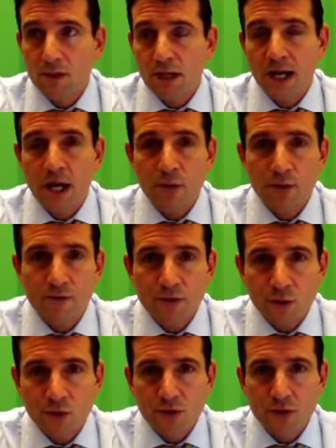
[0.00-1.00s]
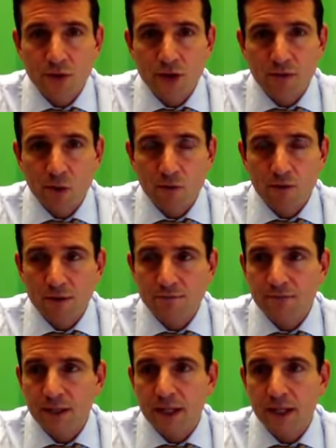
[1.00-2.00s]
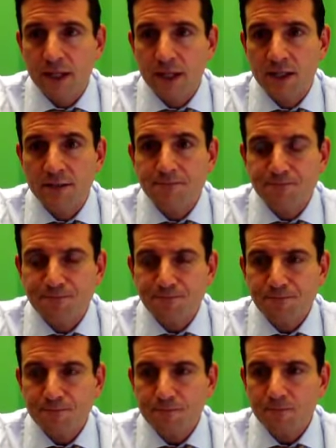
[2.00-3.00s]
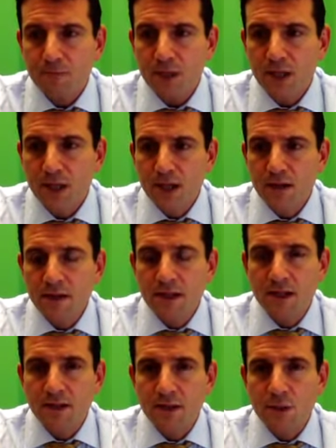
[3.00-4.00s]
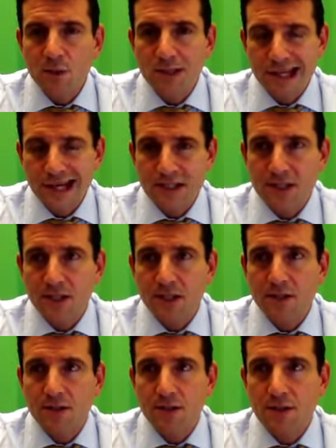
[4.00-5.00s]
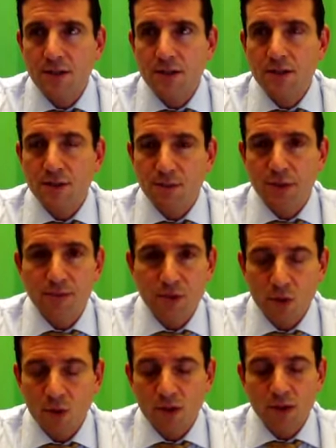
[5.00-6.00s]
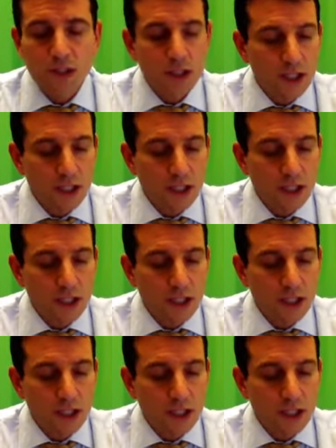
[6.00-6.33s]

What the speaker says: guy refused to turn him over. And the Wisconsin Supreme Court